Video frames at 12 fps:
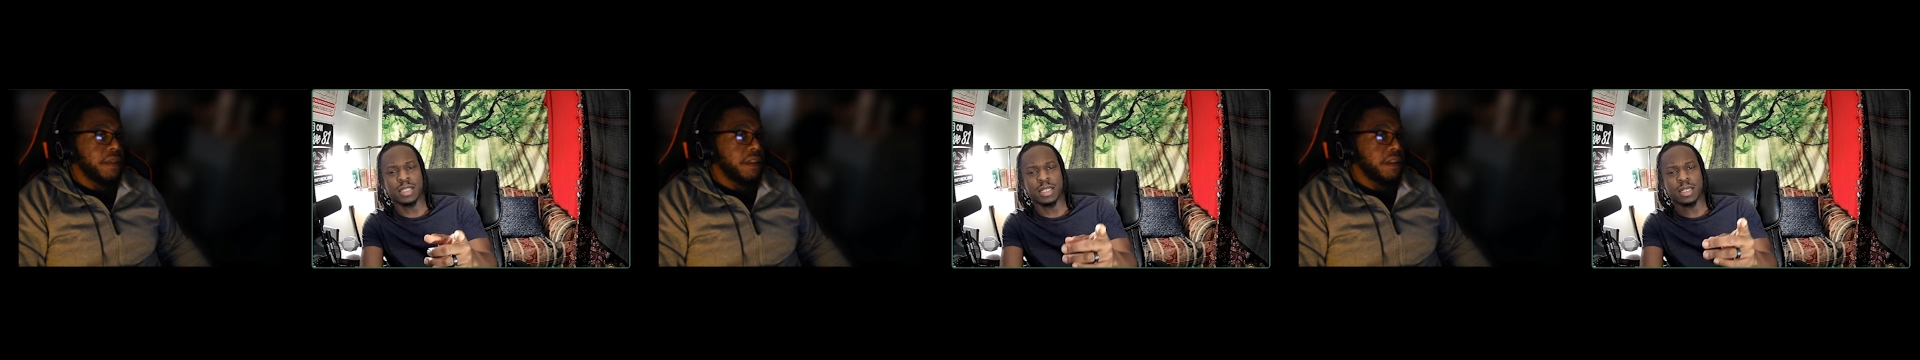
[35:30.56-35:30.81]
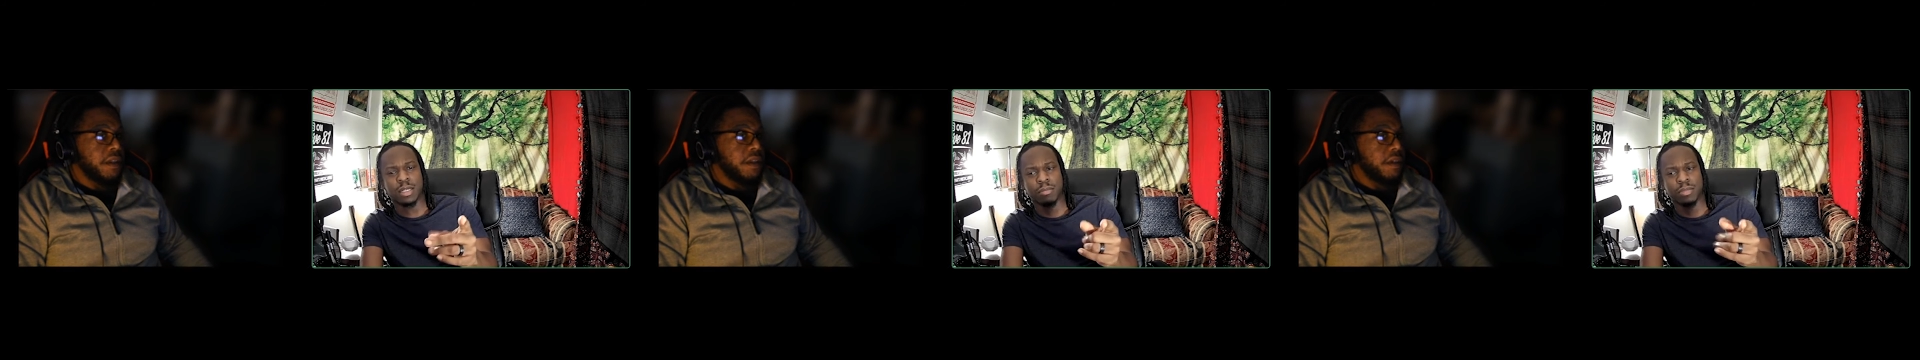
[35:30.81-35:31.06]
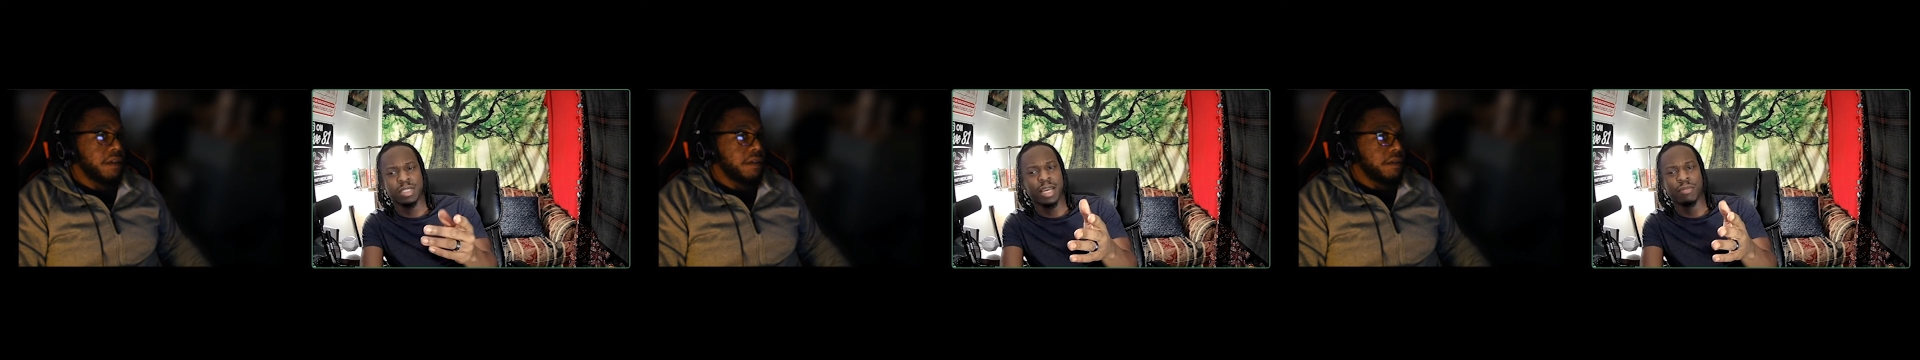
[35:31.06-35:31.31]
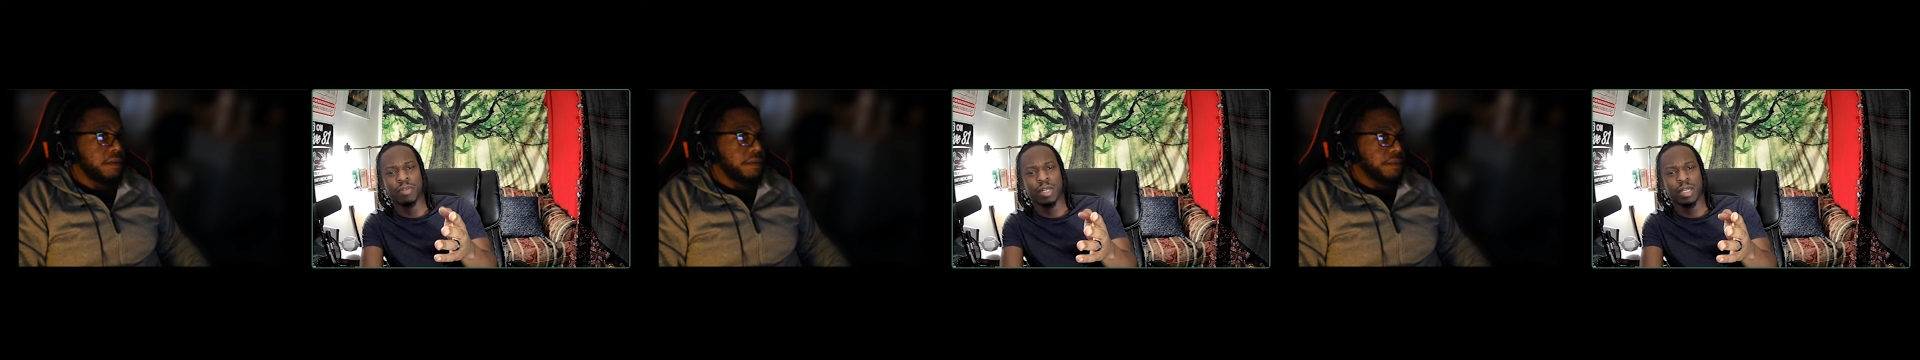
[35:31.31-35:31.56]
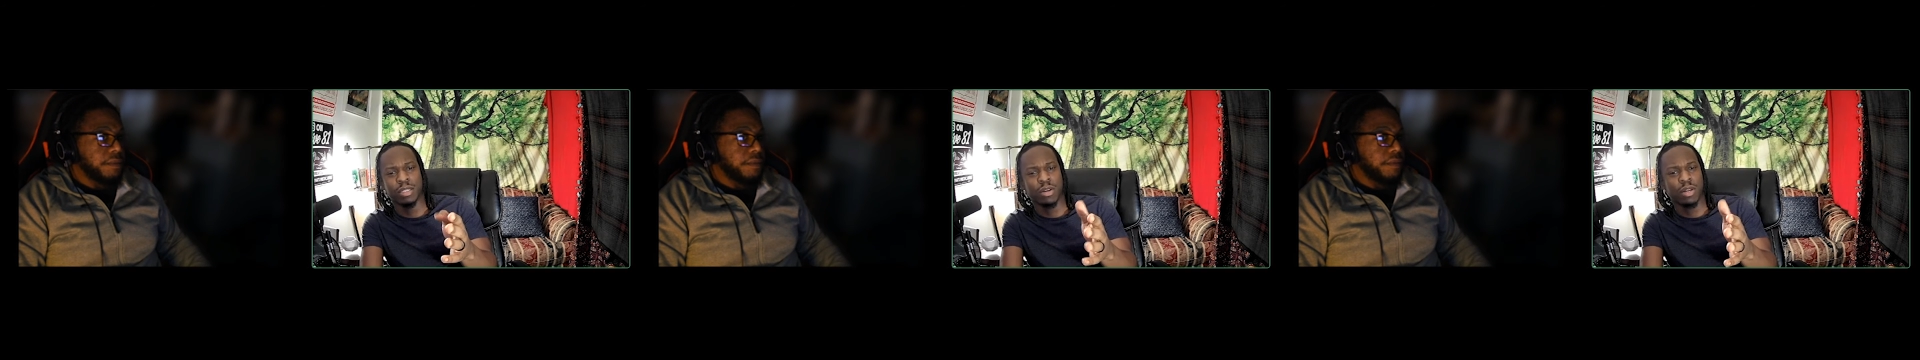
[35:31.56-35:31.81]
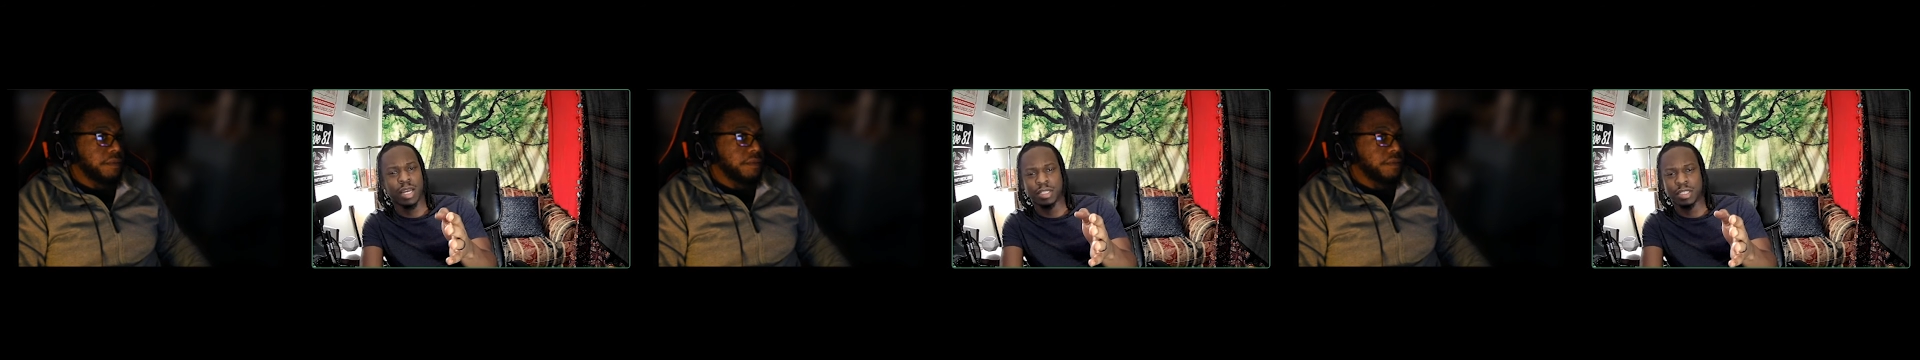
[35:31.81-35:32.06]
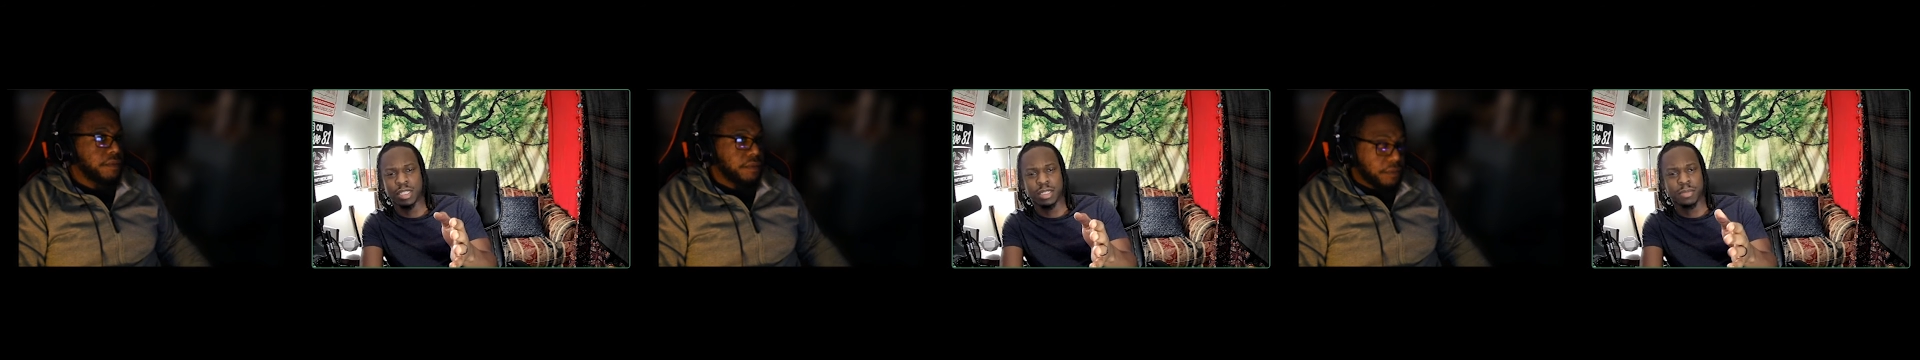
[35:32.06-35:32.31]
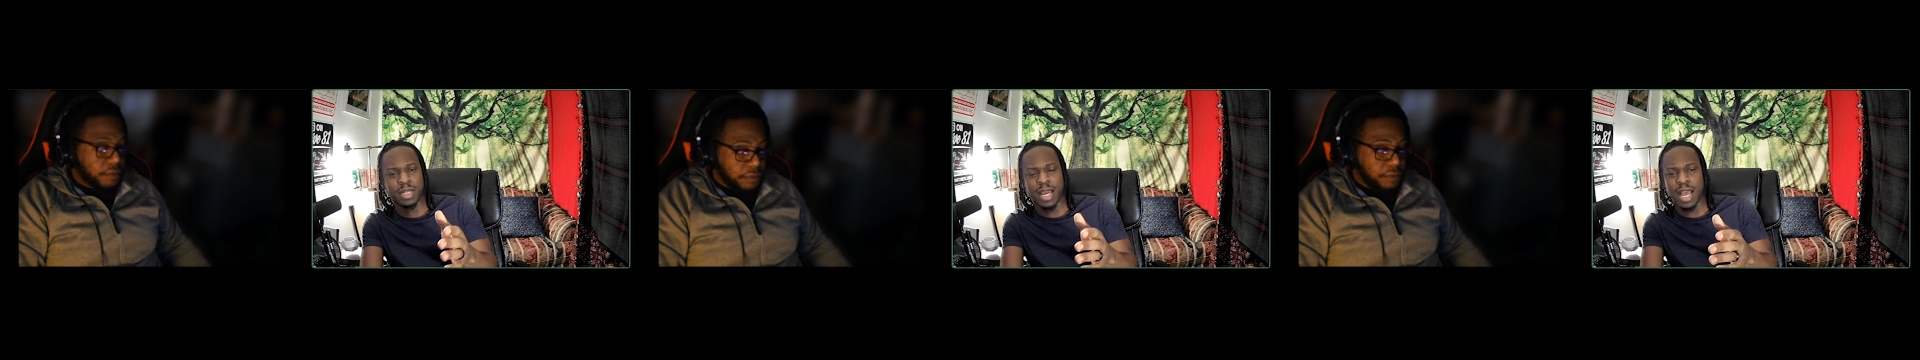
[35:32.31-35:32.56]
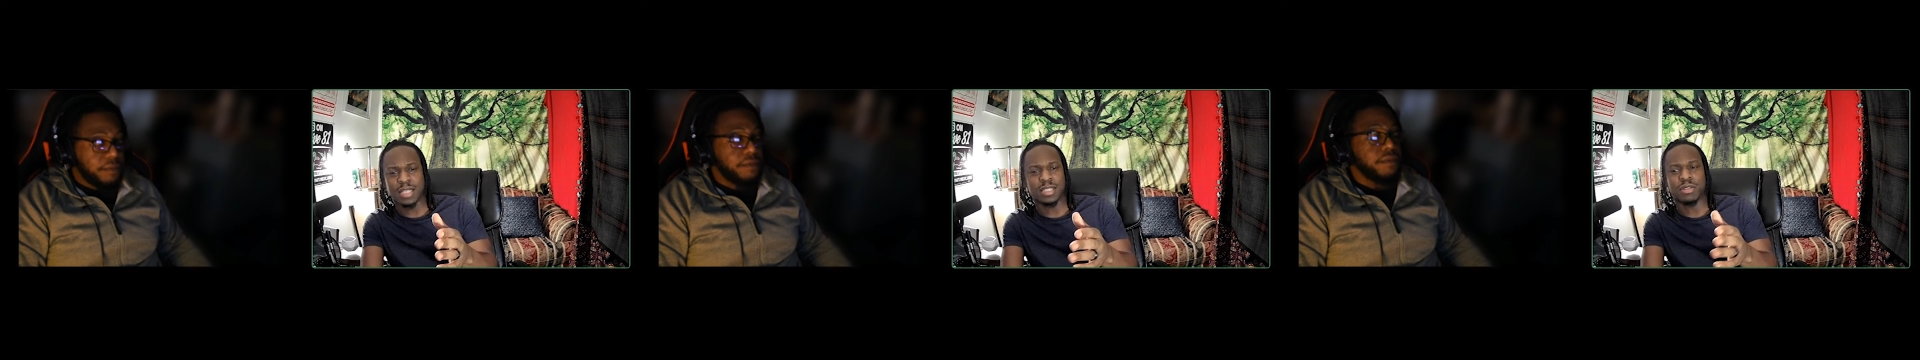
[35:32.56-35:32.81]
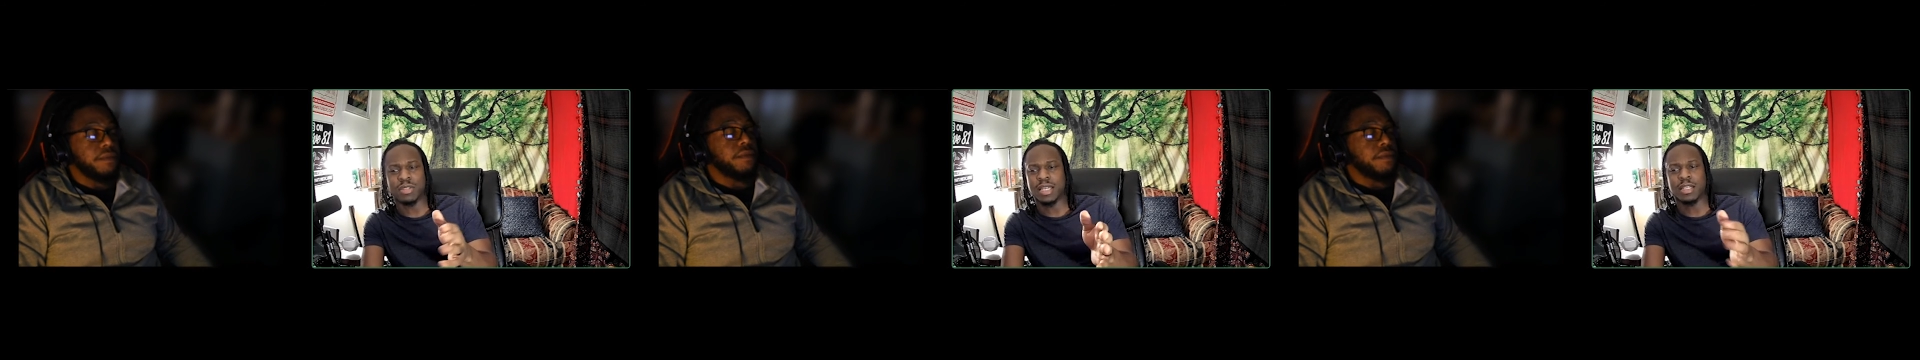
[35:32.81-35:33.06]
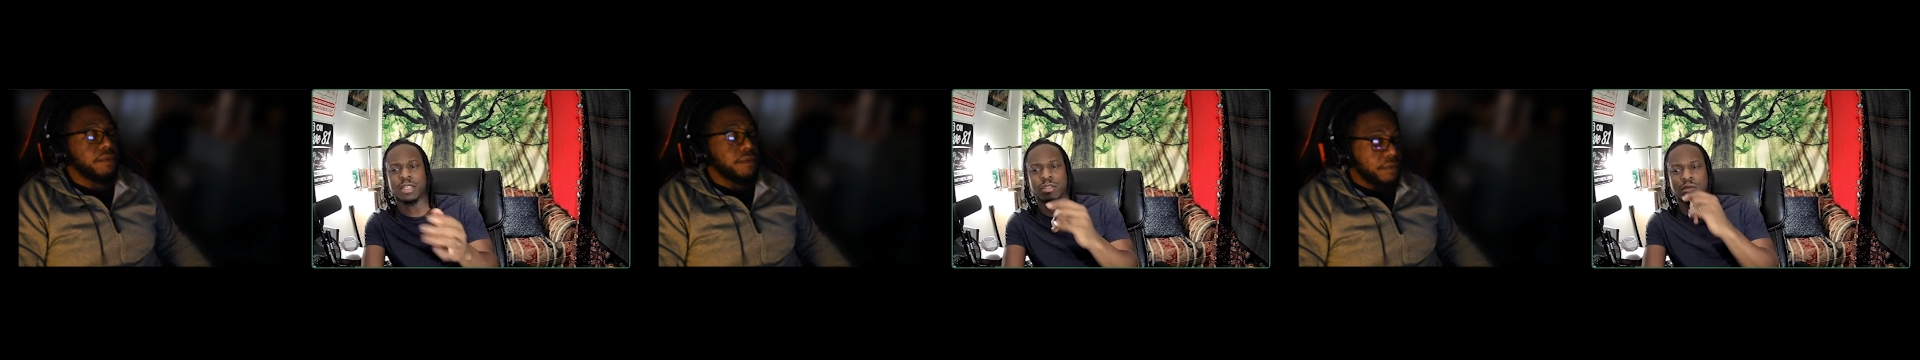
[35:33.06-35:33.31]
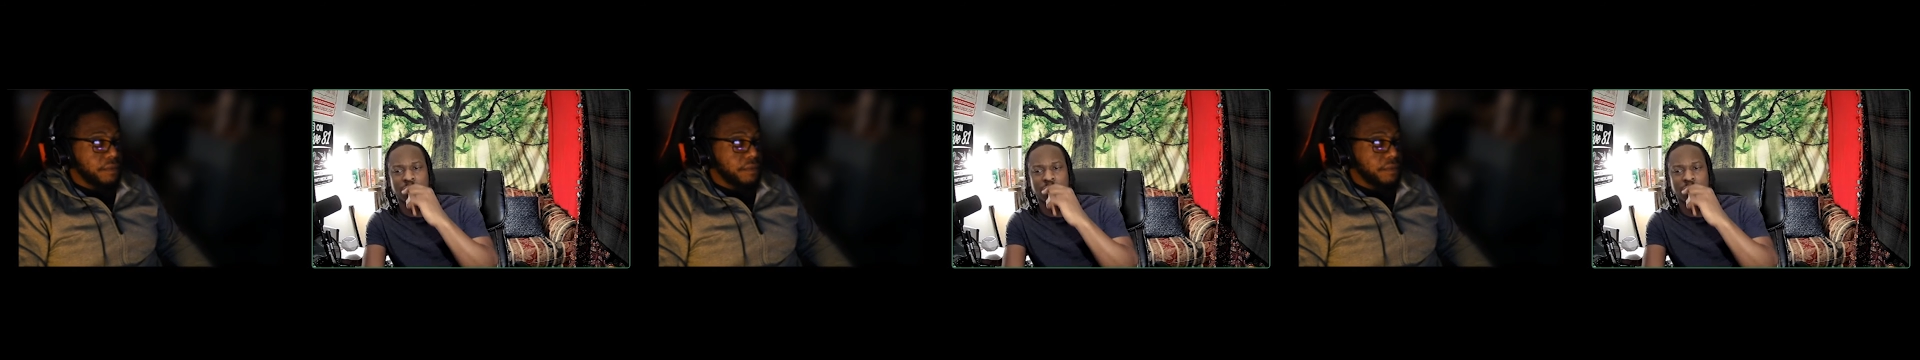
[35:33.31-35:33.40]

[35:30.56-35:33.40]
Speaker 1: and um Zed Run and all that shit. But like I still think there's